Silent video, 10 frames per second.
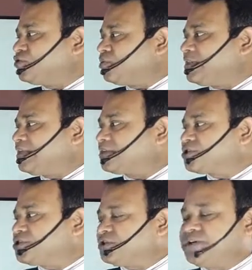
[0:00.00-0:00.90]
will be the
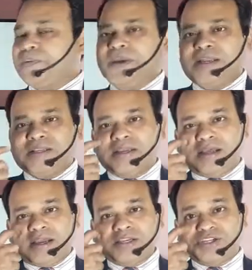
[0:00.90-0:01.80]
typical
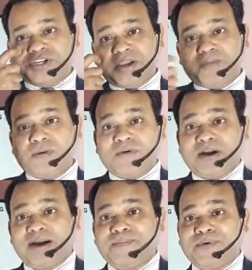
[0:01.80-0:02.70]
shape of a
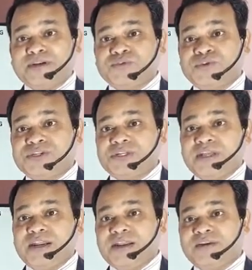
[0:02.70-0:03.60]
component, which there
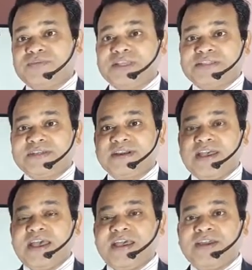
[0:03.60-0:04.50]
are a lot of things are
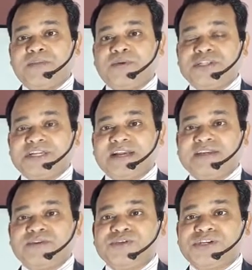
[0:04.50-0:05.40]

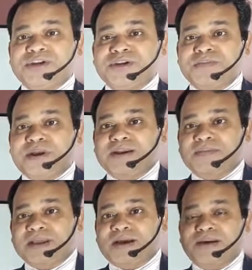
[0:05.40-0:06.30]
projected which are not part of
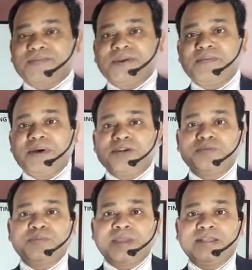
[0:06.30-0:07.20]
the component, but to
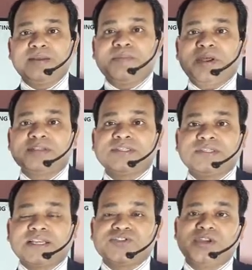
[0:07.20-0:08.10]
make the process
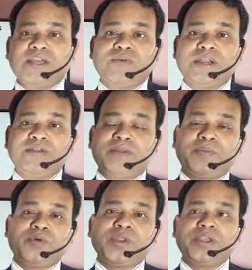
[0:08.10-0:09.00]
actually, like where the
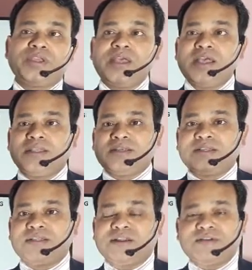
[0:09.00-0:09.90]
pouring, a
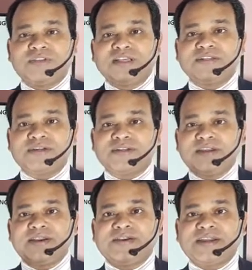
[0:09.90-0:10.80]
lot of things are
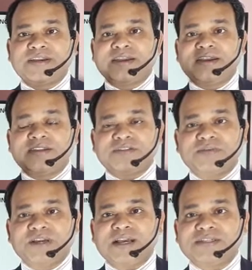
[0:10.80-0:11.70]
there, technicalities of
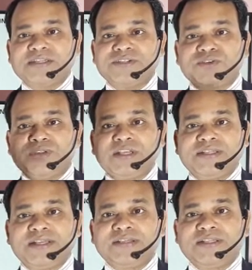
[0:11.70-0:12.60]
the casting. So
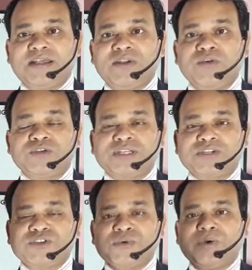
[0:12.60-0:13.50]
this is the looks
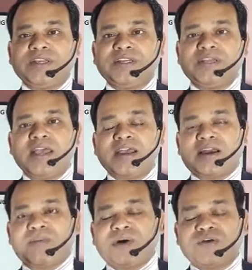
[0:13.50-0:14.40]
actually when it
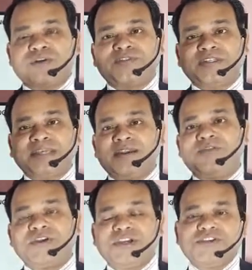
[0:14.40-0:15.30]
come out after
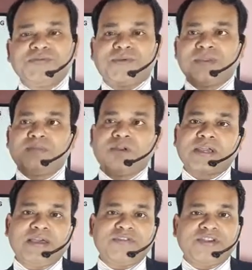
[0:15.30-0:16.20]
solidification from the mold
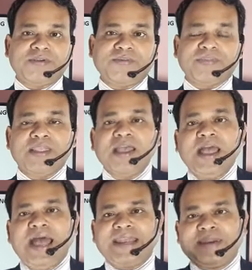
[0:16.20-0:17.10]
cavity.
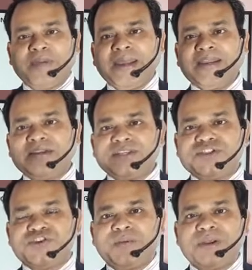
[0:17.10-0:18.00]
And depending on the
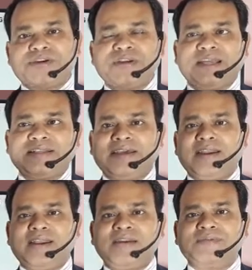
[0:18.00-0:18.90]
geometry, like there are
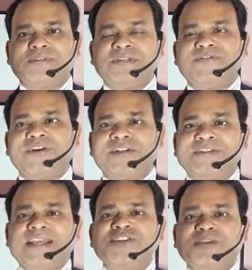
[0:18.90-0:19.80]
a lot of different
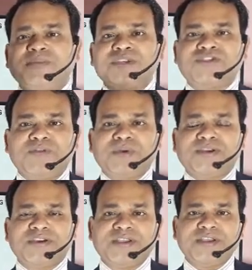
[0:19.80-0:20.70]
section of the
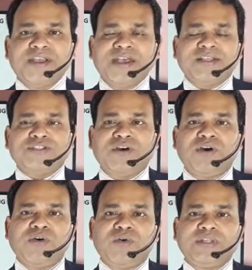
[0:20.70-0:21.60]
geometry.
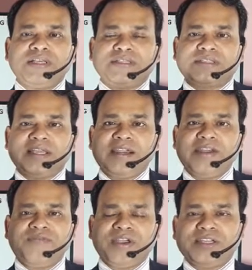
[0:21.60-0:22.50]
So the
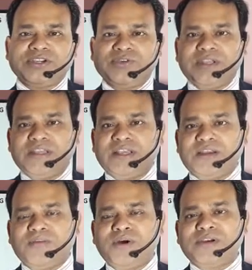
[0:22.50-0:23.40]
solidification, when the
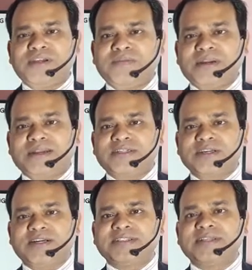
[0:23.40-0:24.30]
molten metal
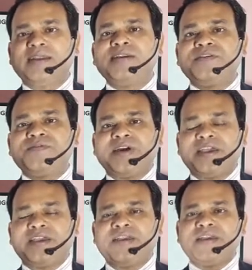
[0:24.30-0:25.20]
starts
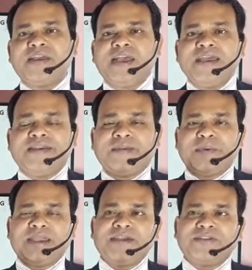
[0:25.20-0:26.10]
solidifying,
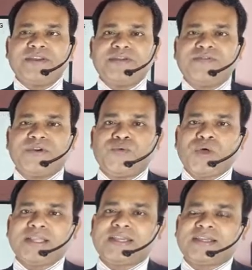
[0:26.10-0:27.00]
depending on the different
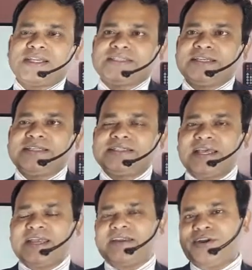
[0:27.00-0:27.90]
wall thicknesses
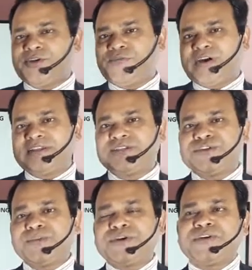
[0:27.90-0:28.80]
and a lot of other
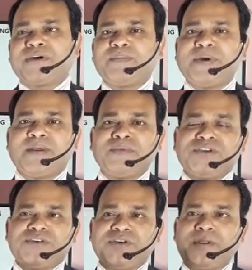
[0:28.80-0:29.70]
geometrical
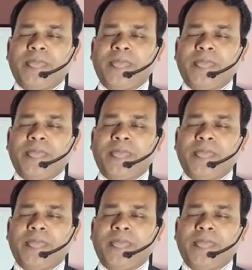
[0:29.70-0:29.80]
parameter,